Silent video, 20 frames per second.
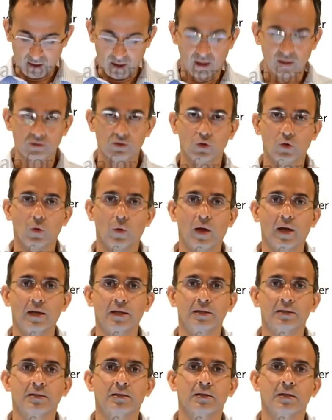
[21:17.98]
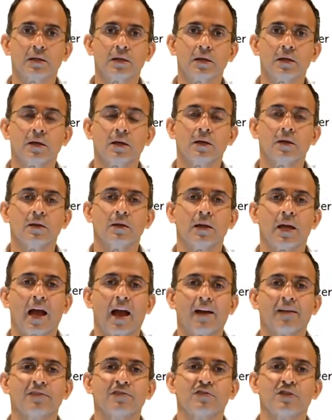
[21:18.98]
as always, the
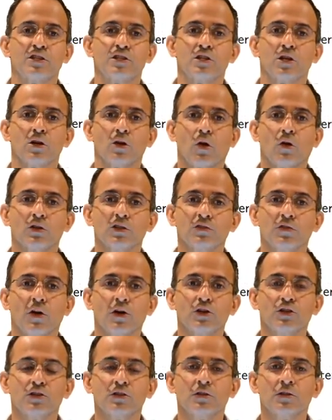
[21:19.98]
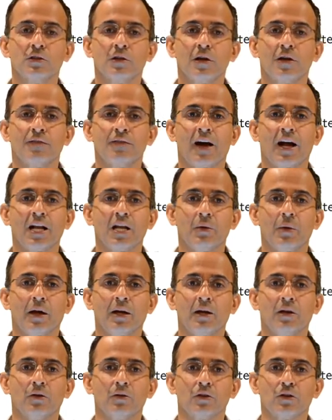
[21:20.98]
average loss function
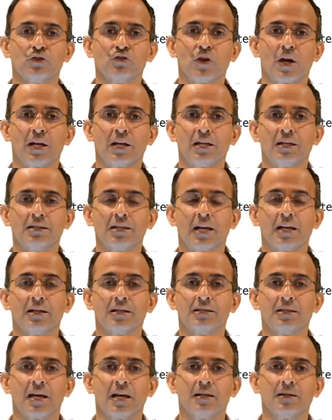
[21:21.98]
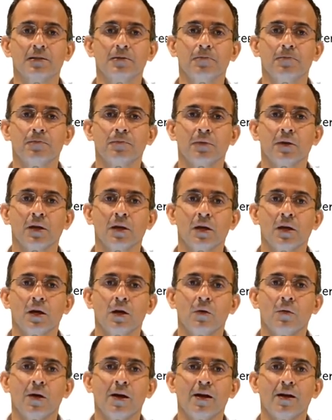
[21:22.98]
evaluated on the training data set,
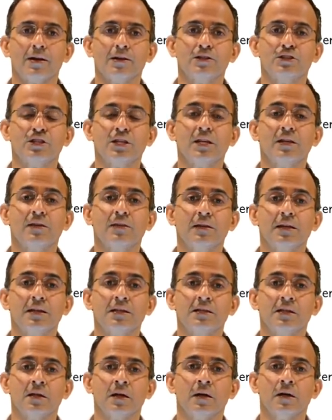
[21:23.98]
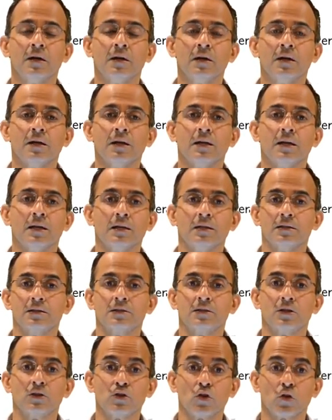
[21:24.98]
where here g theta is
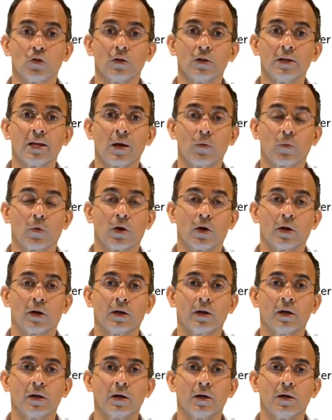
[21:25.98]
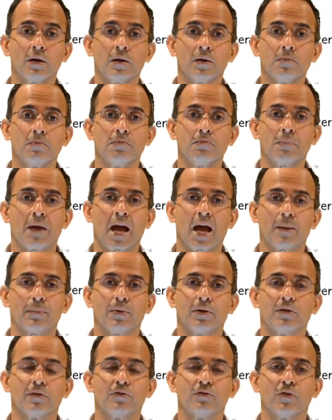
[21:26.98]
the neural network map
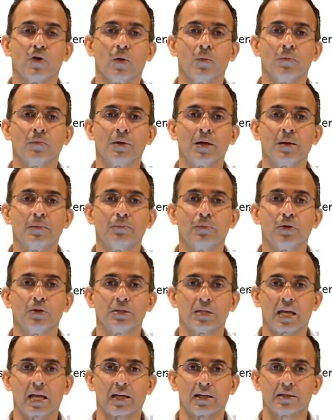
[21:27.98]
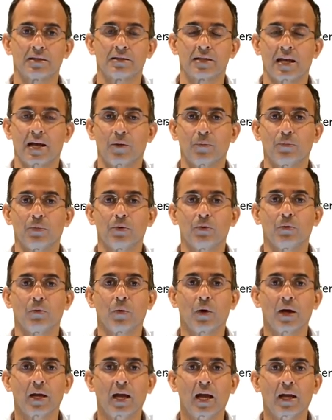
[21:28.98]
from inputs x to output
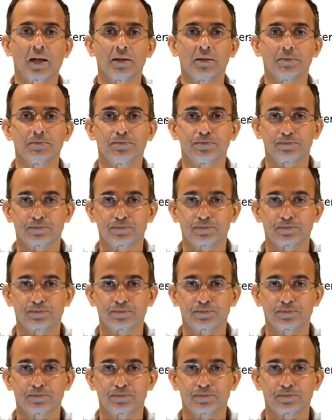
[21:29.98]
y hat.